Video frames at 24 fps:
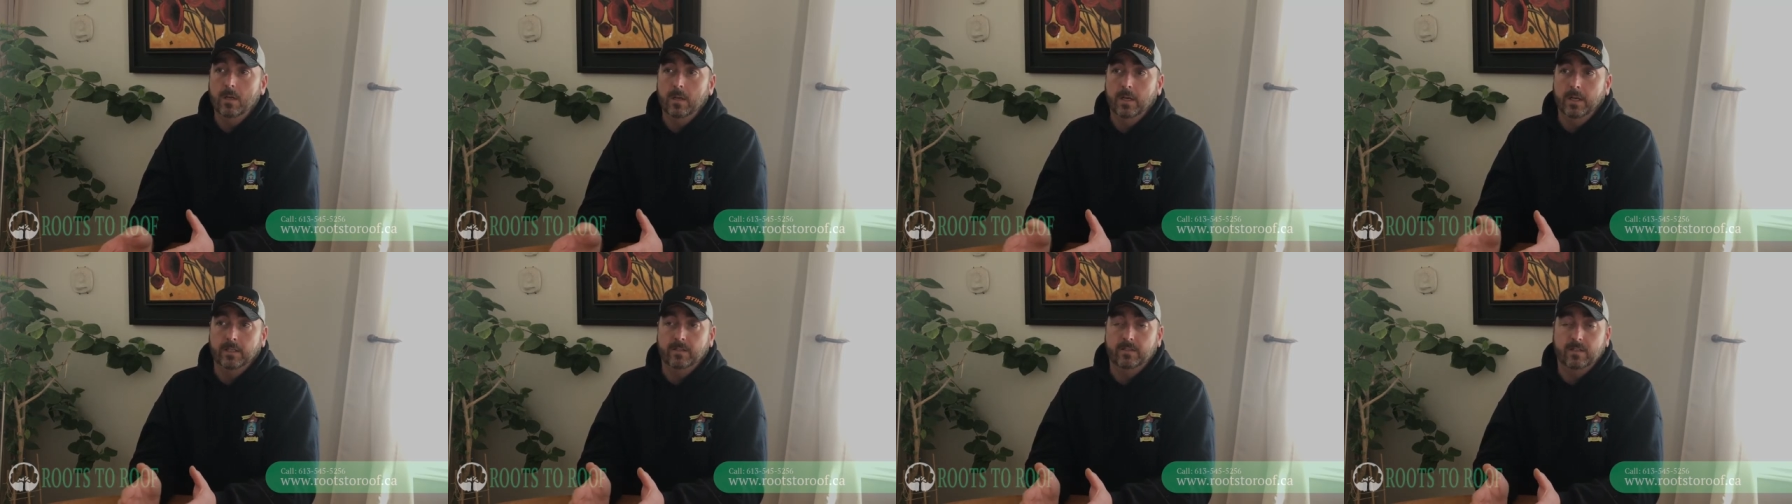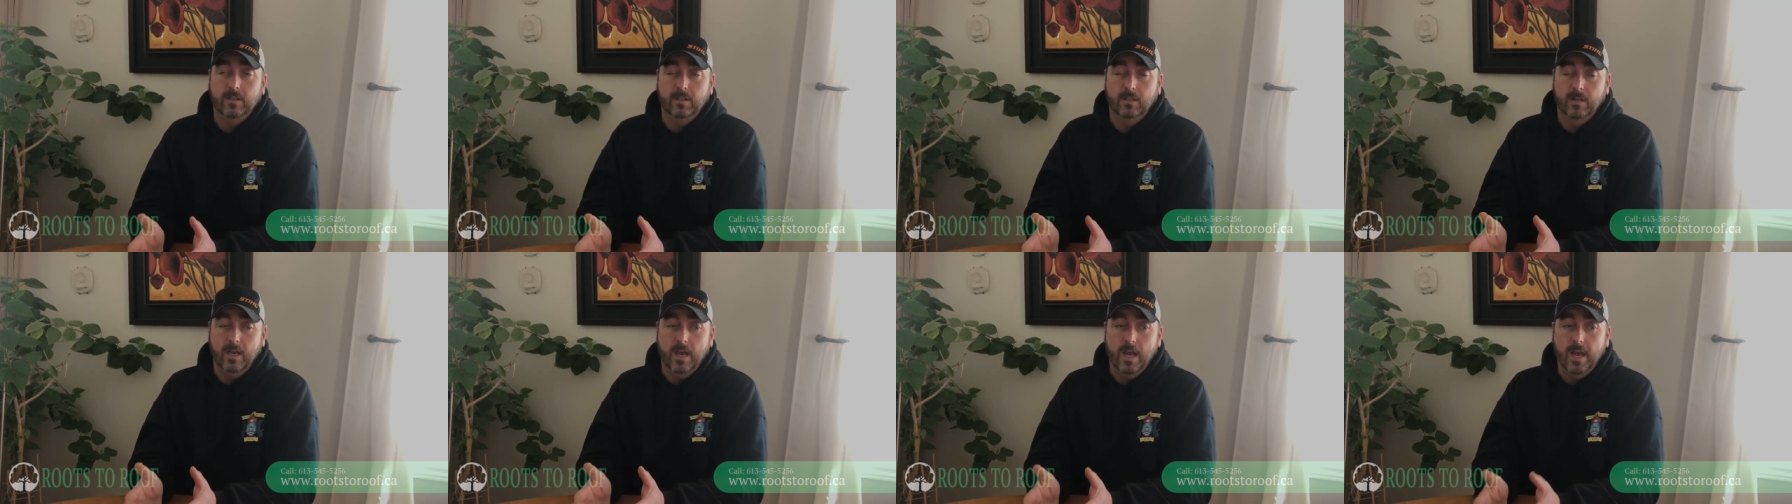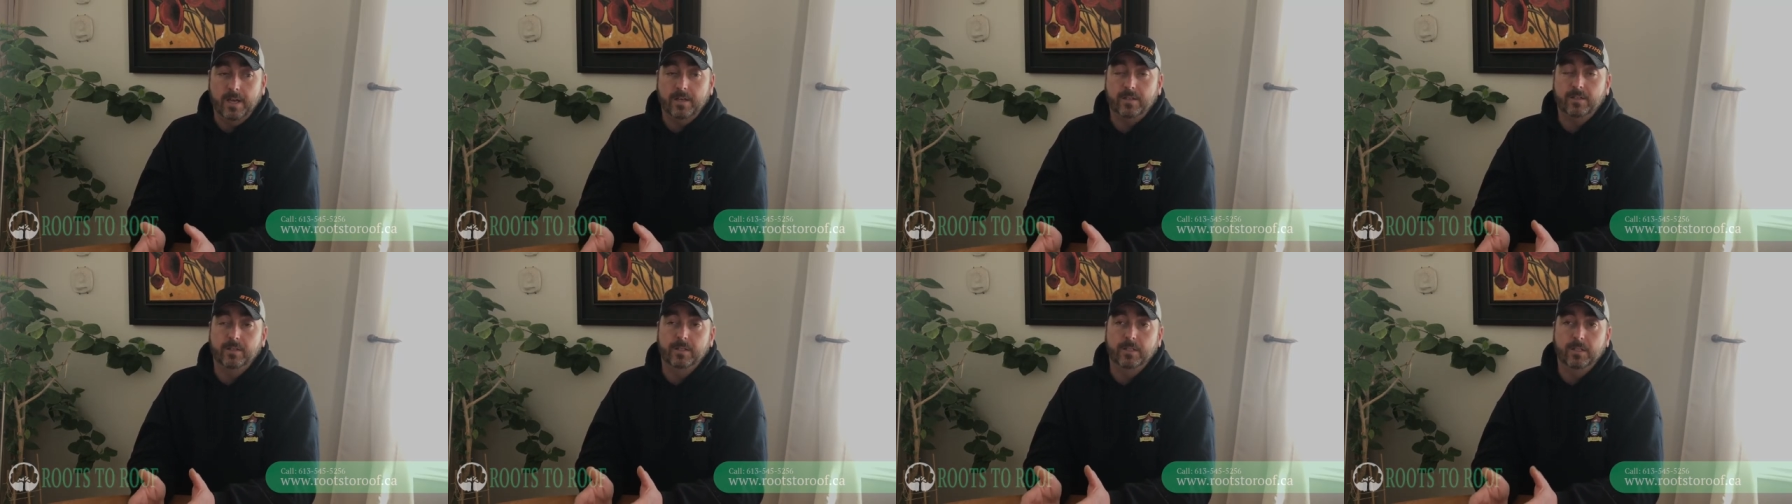It's
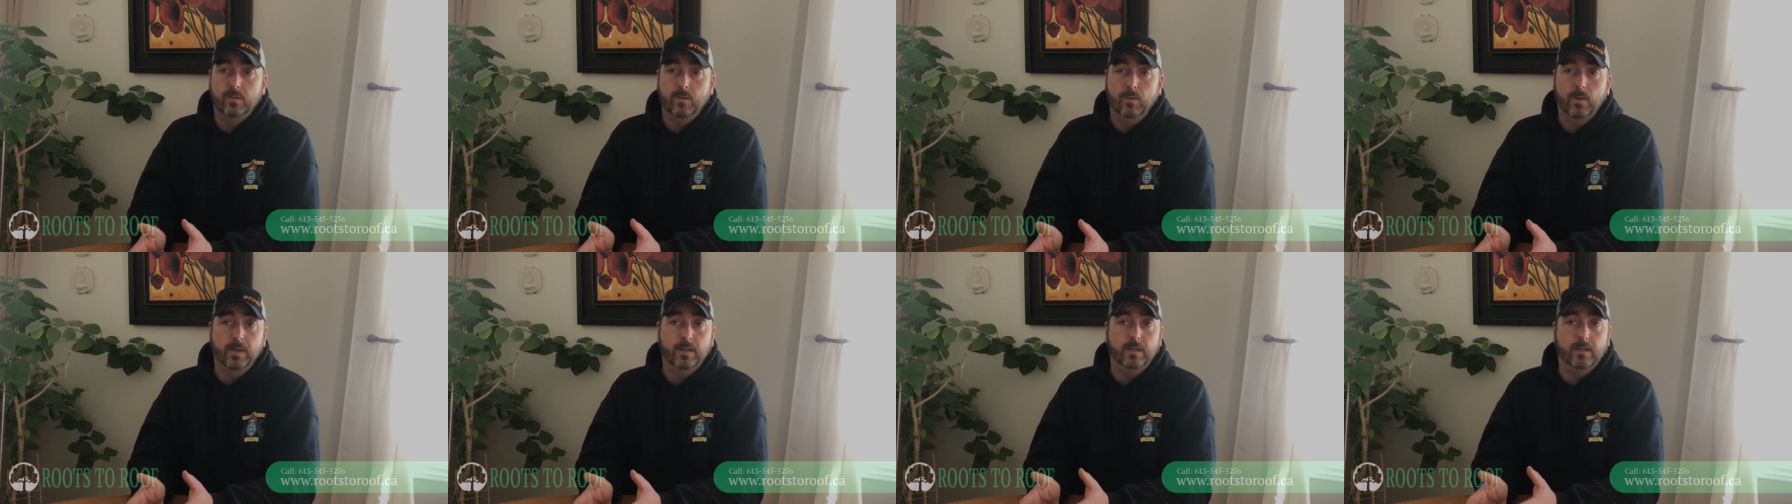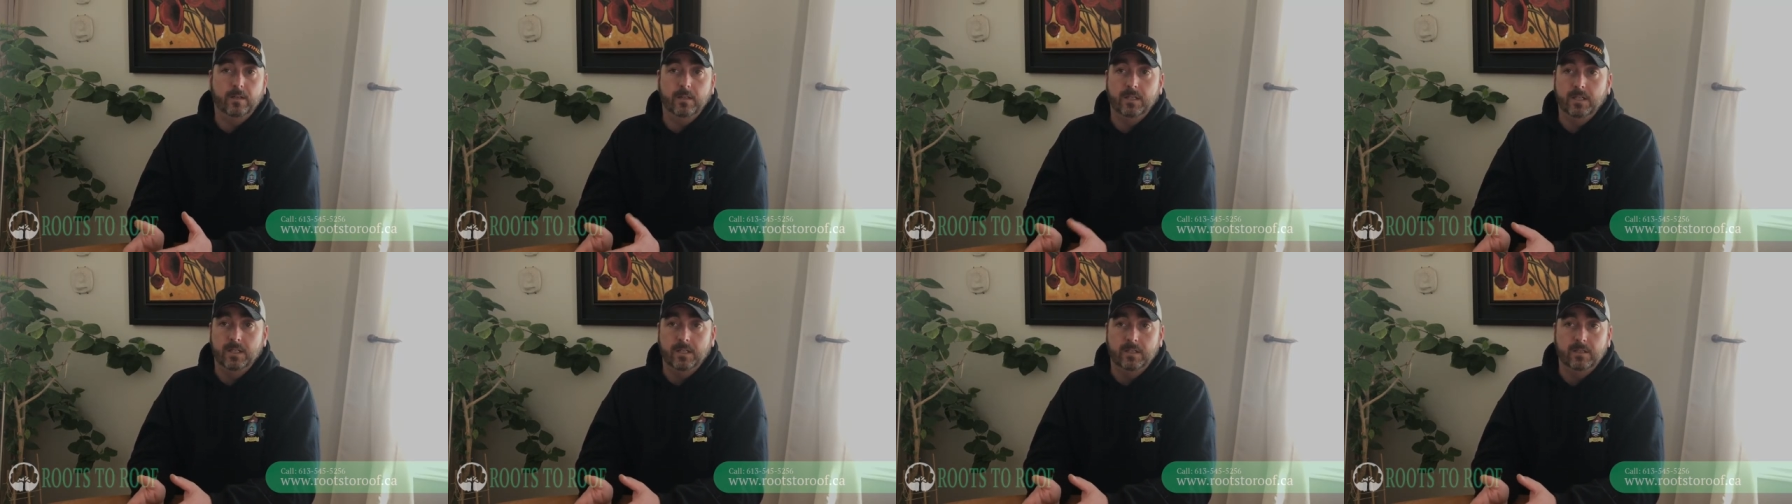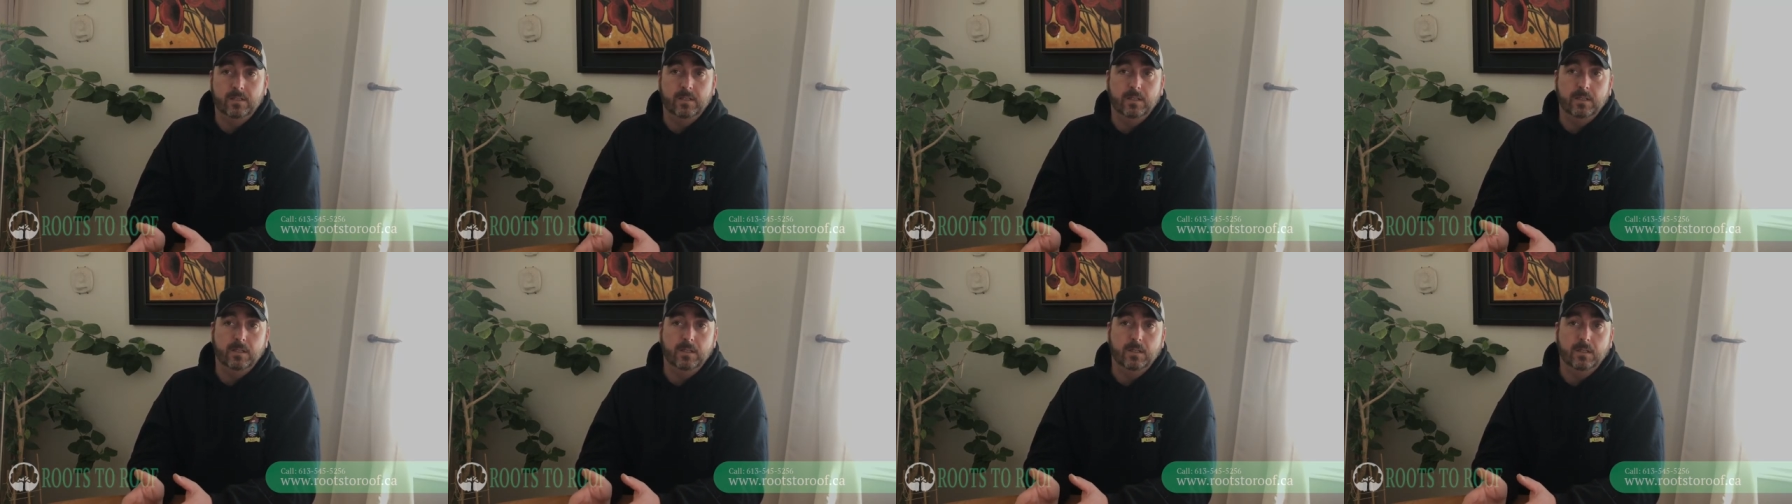actually quite an
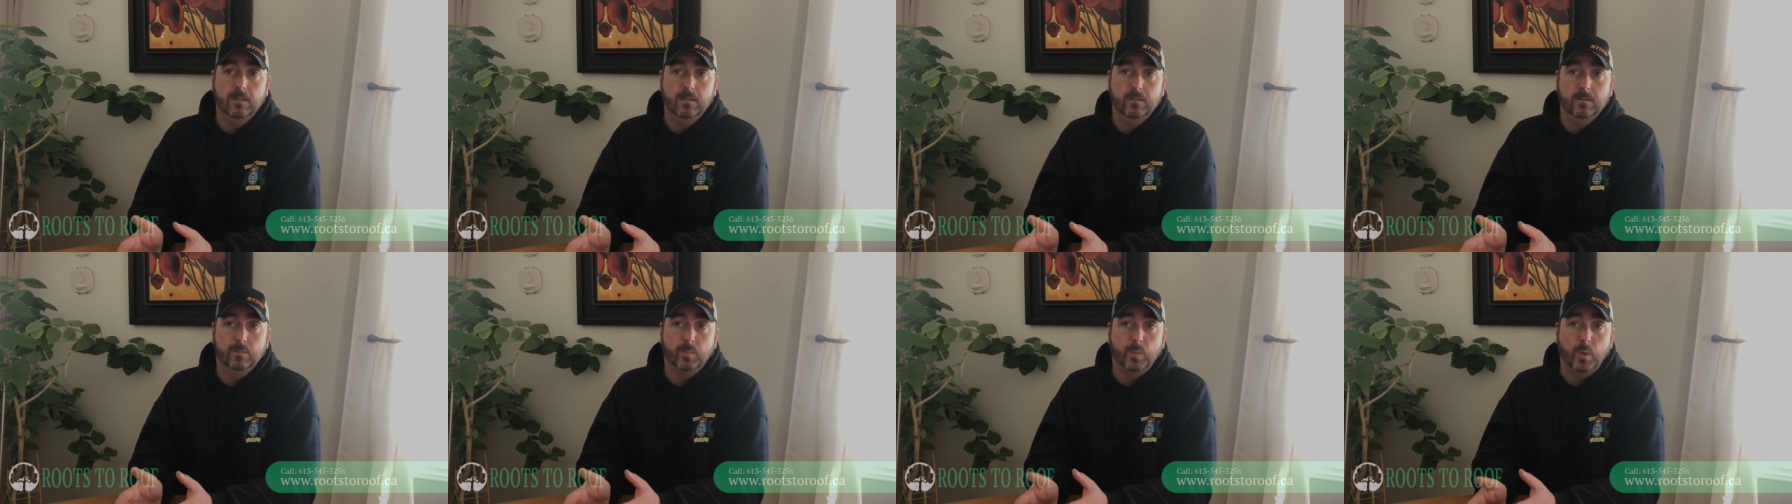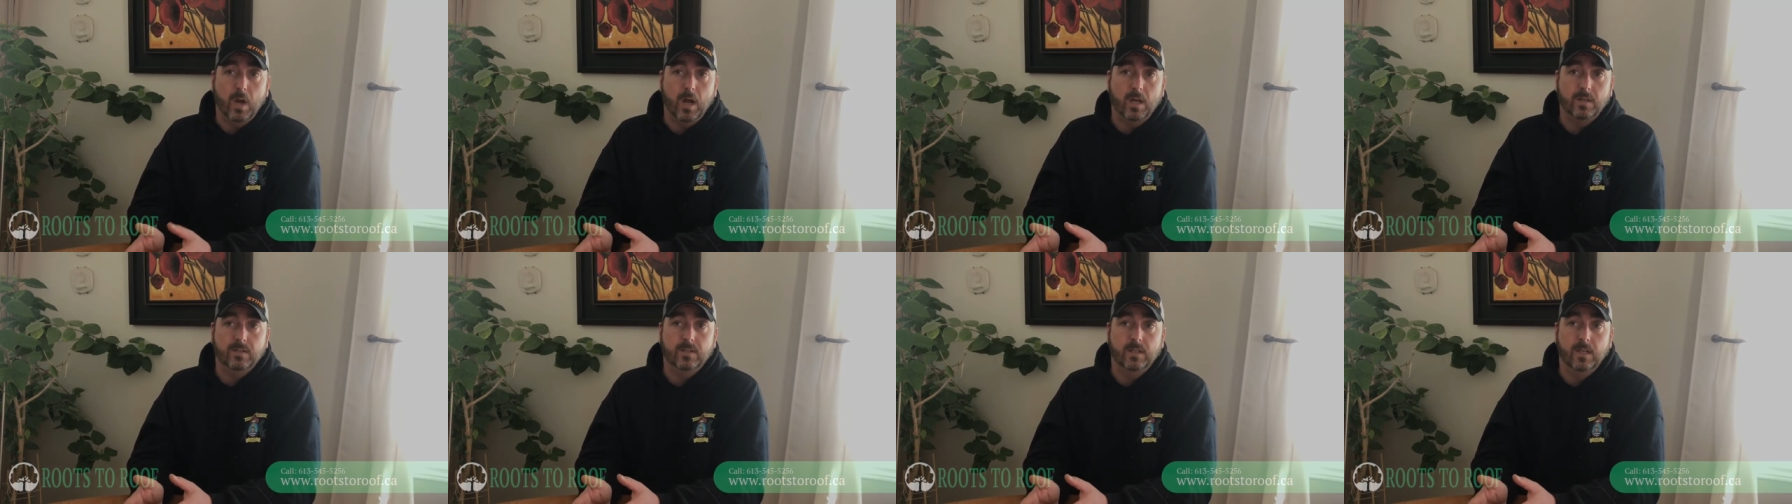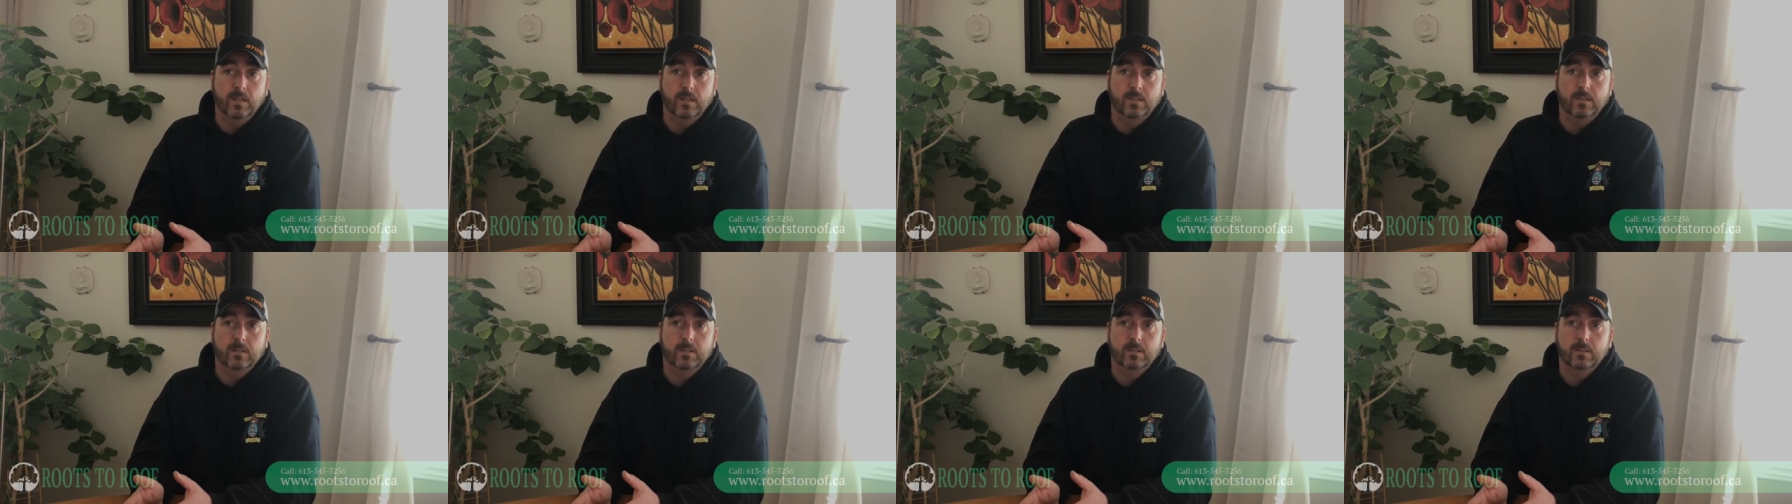easy
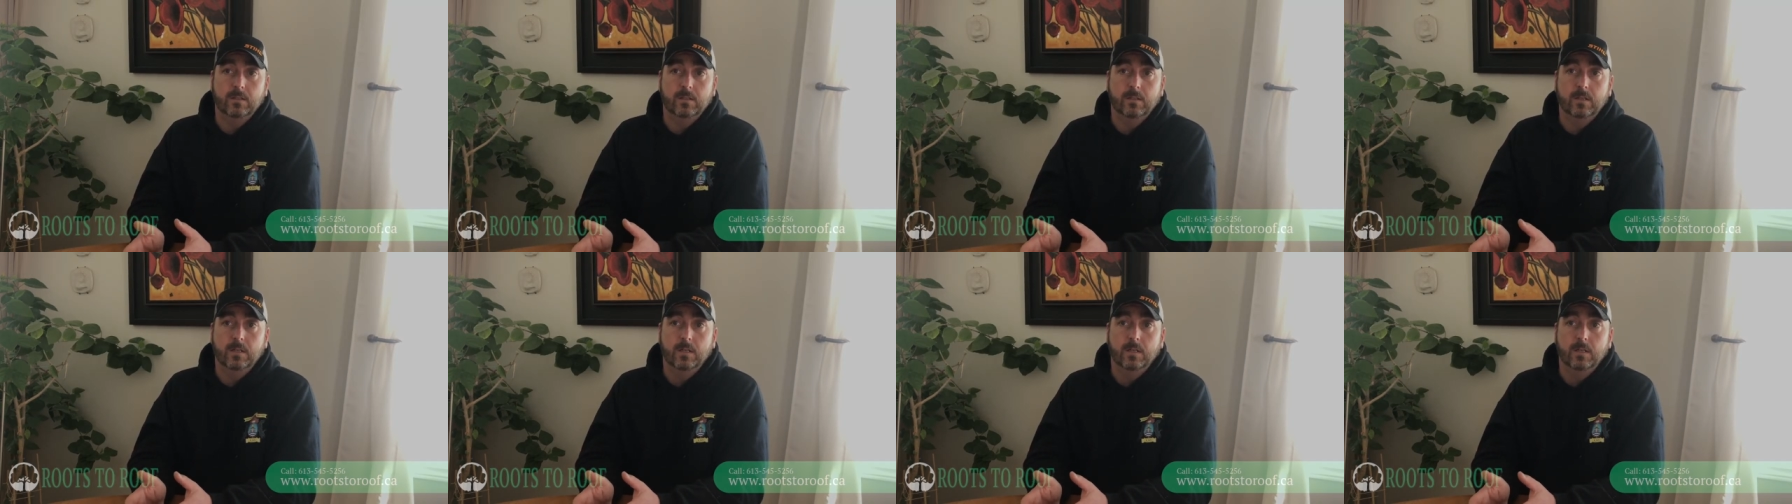process.